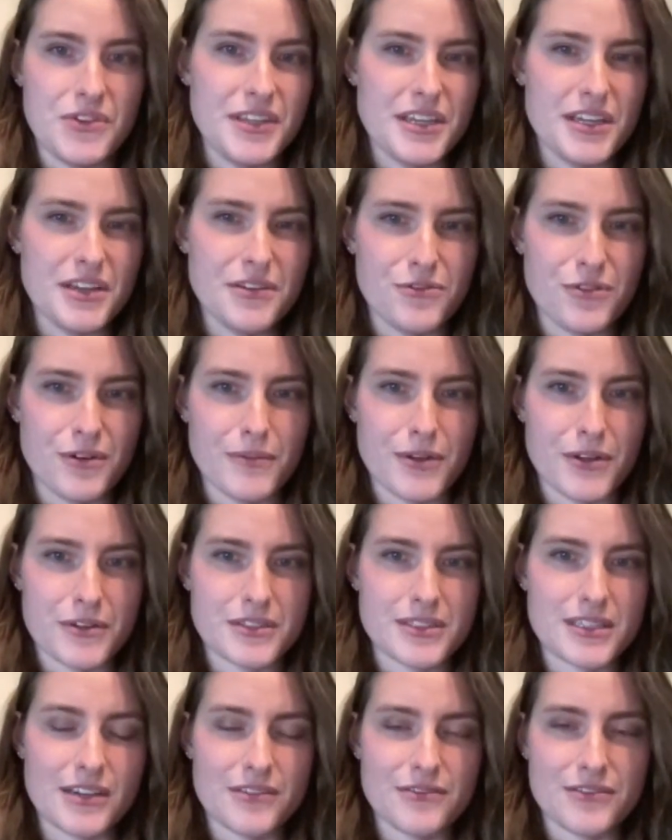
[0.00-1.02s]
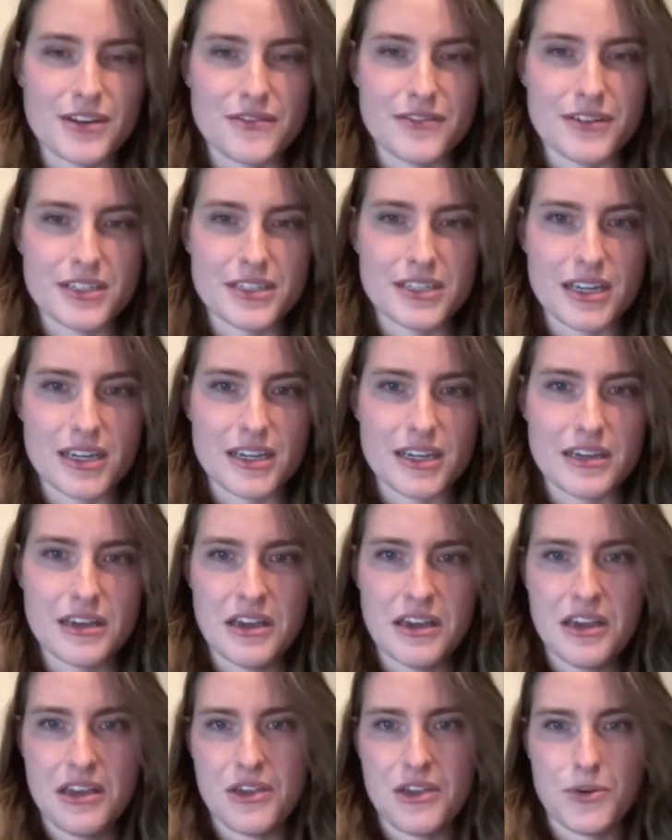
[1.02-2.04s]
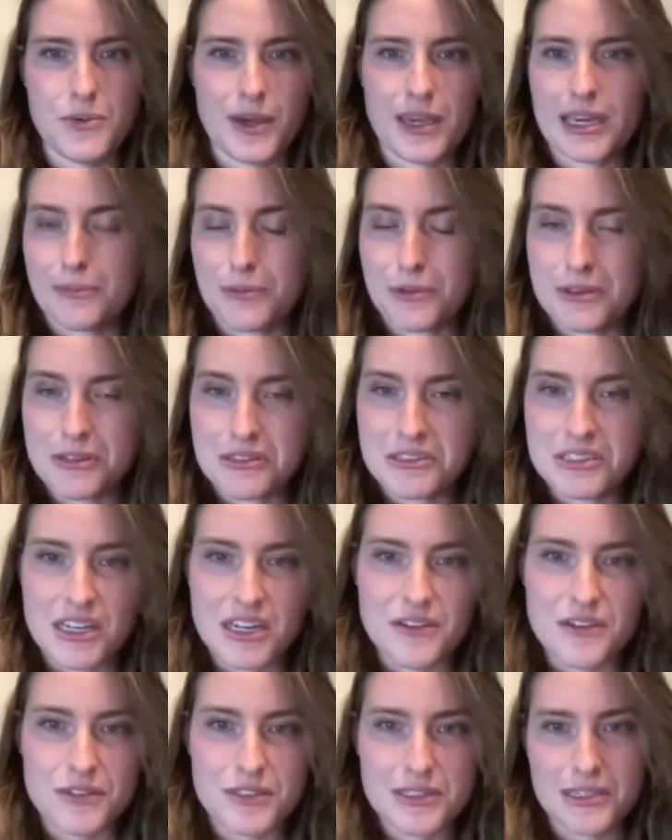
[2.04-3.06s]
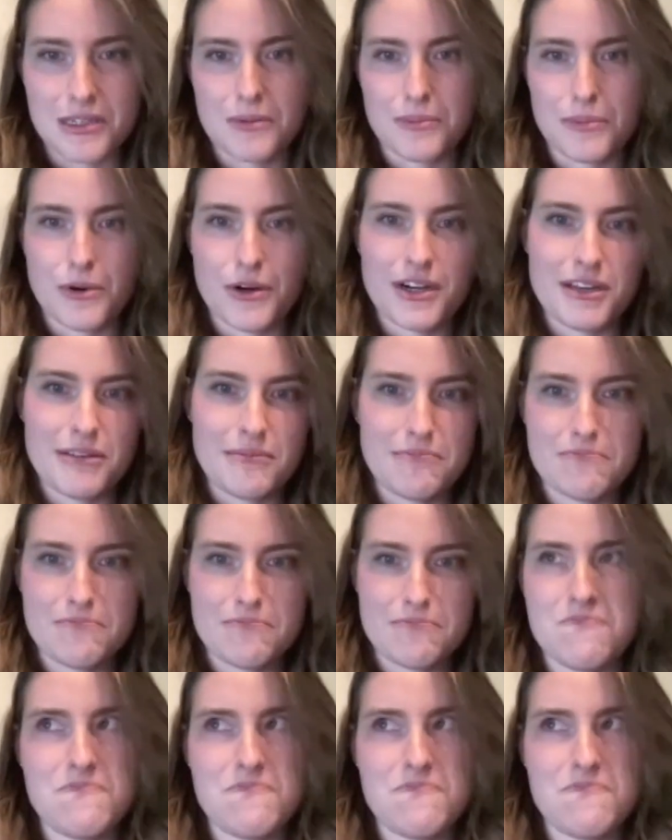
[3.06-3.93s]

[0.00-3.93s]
need from yourself every day. You wake up with the sun every single morning.